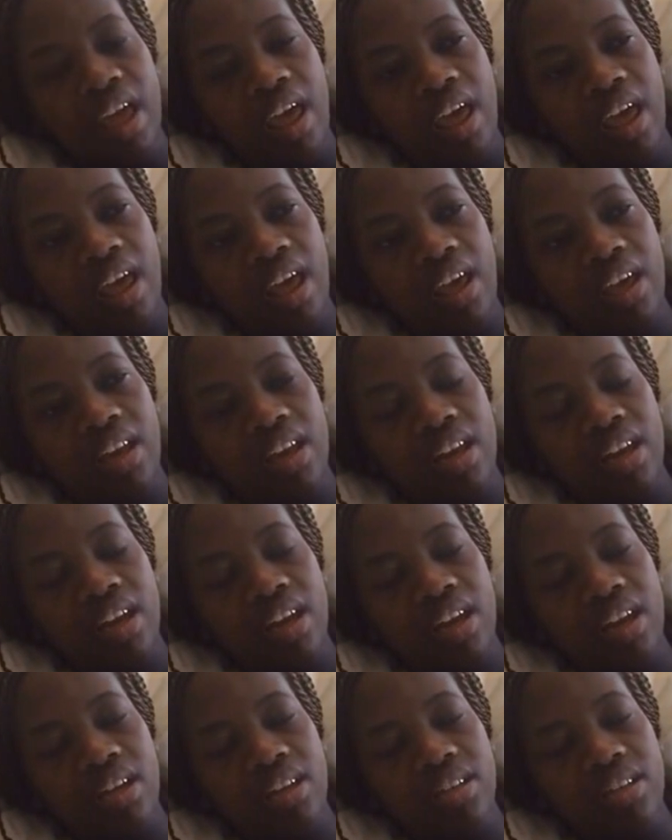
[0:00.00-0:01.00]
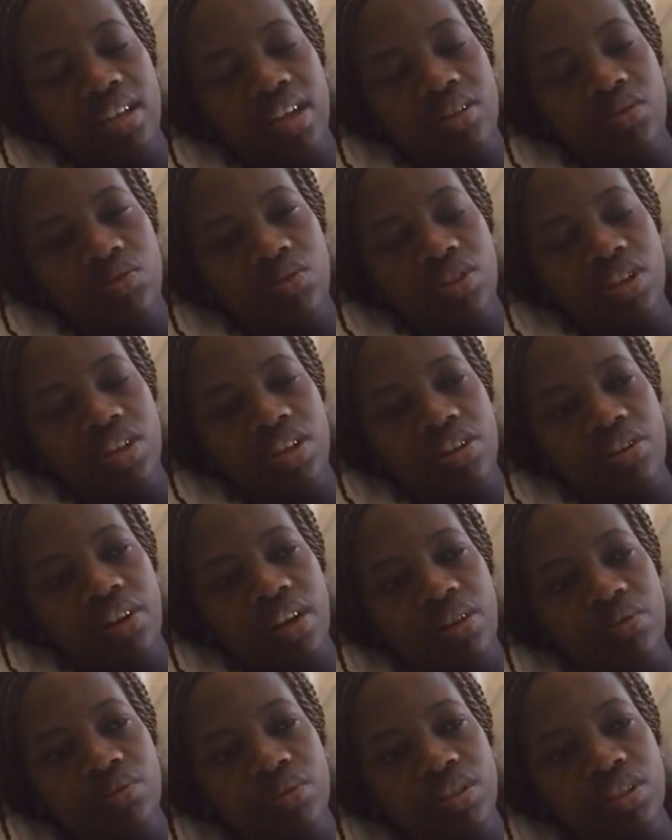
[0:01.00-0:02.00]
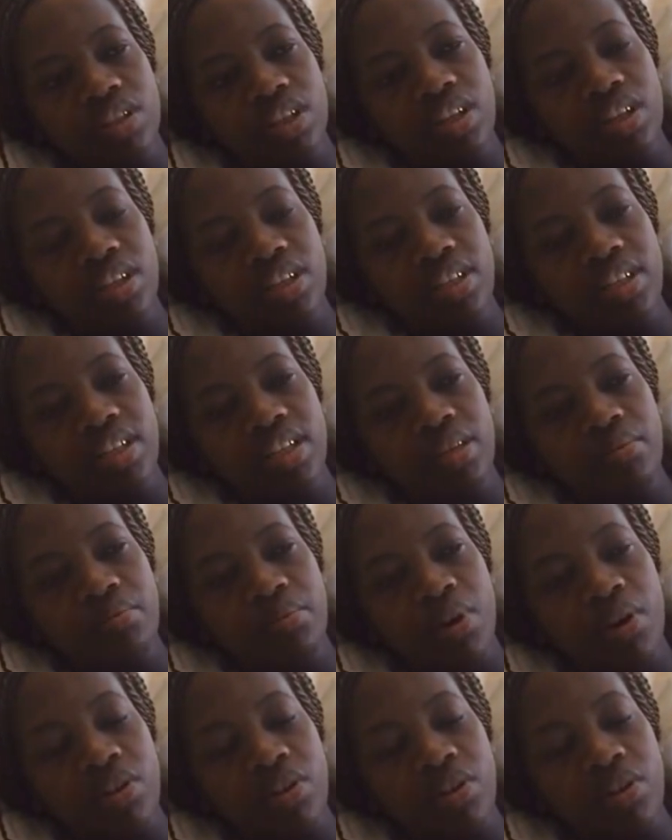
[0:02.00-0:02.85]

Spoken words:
and I tried to turn around and sleep.